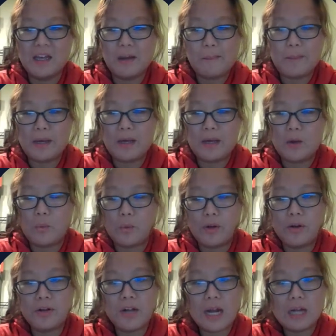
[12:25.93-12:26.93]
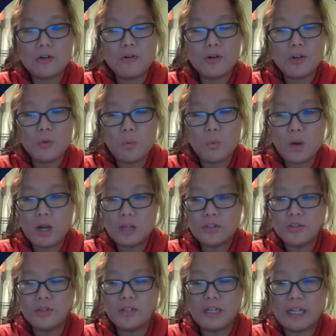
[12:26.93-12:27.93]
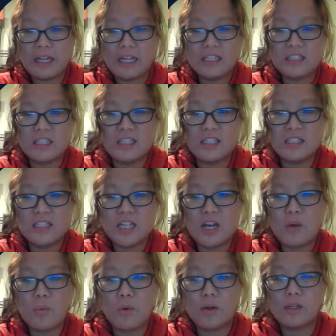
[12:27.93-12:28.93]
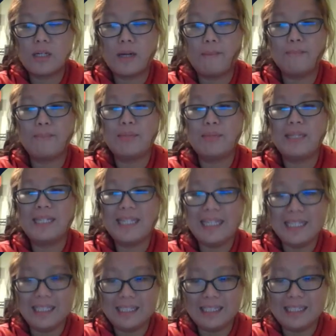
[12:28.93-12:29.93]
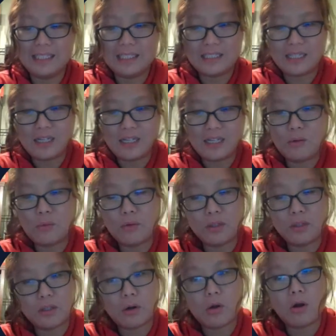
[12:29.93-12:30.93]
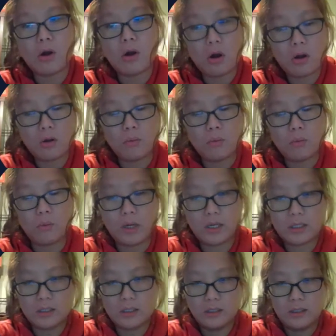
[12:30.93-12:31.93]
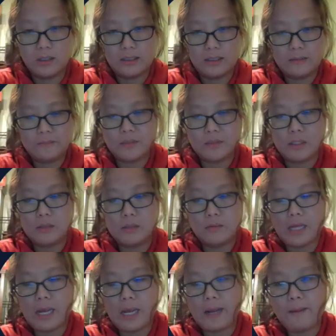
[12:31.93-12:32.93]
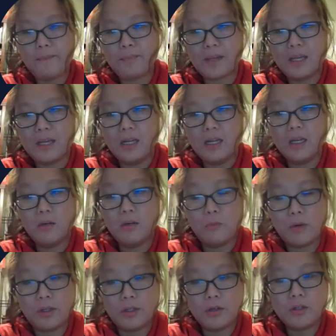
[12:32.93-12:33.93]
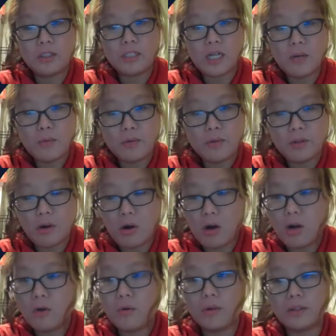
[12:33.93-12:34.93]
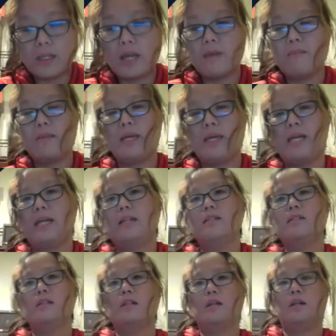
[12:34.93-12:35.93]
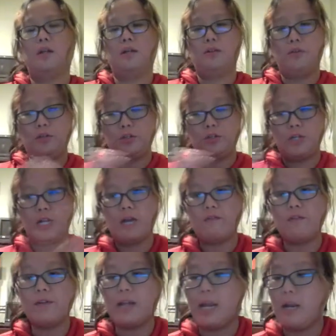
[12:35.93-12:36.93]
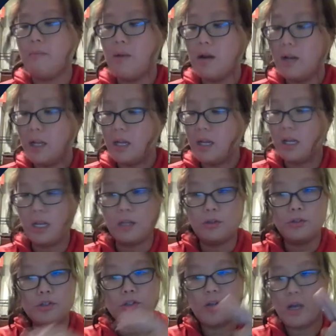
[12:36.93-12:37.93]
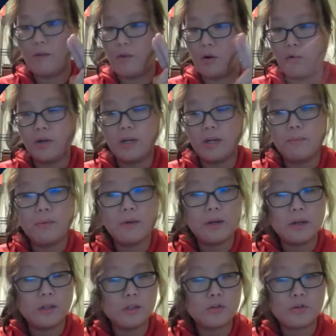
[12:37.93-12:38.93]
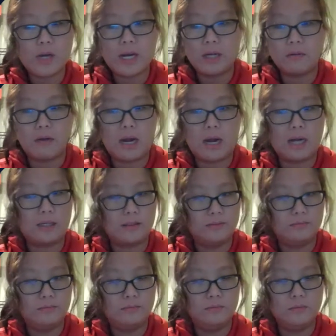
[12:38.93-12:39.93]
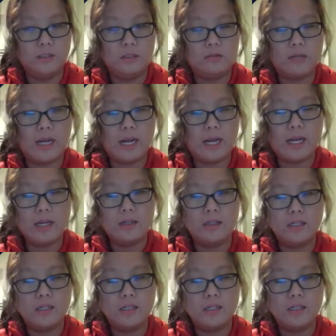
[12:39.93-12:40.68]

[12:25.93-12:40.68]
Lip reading: But we are not going to wash our hands until we're completely done with our artwork. Okay? When you're done with our artwork, that means you should have your name on it and you should have already put it in the drying rack. Okay?